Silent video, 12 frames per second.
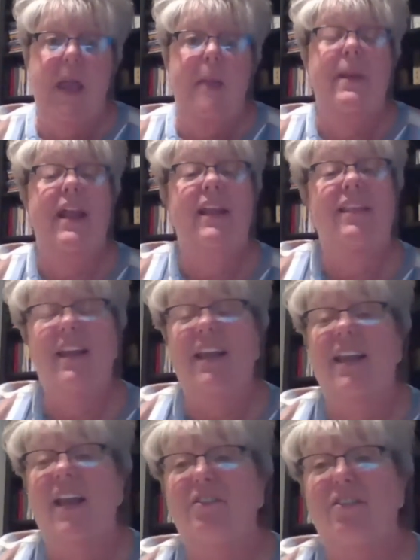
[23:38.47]
but I think
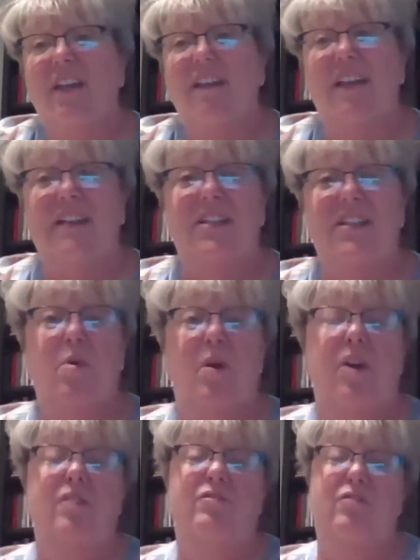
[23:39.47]
another thing that's
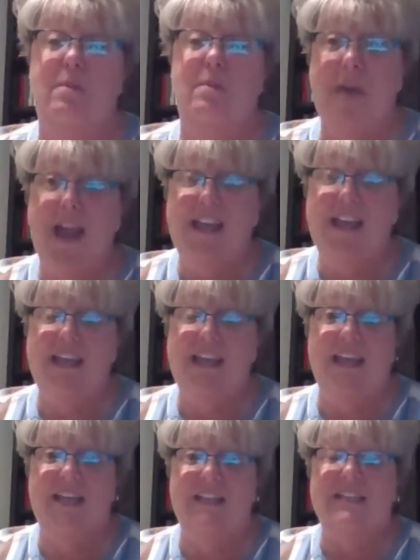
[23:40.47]
important for my
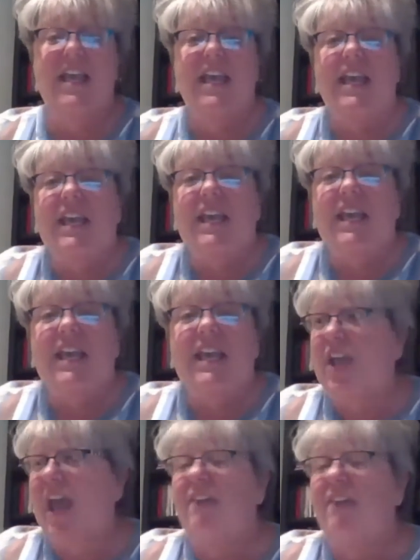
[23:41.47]
kids is to
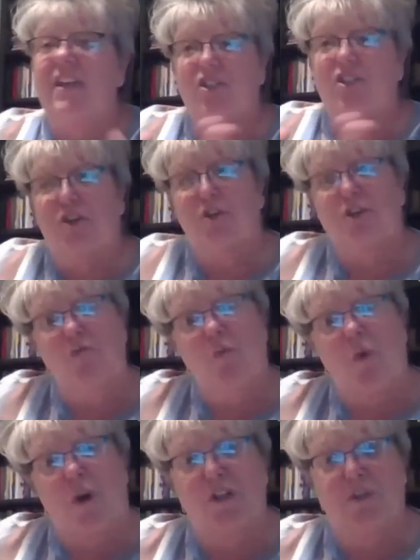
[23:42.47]
have a certain
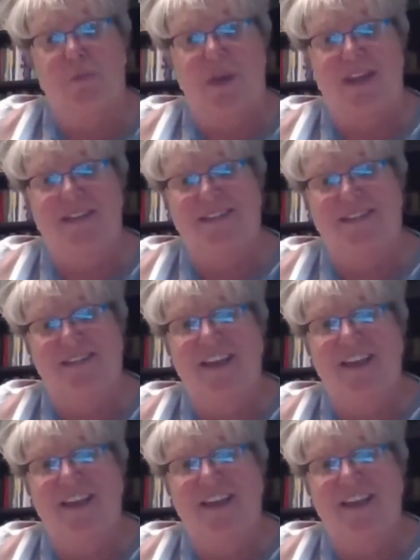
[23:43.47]
workspace.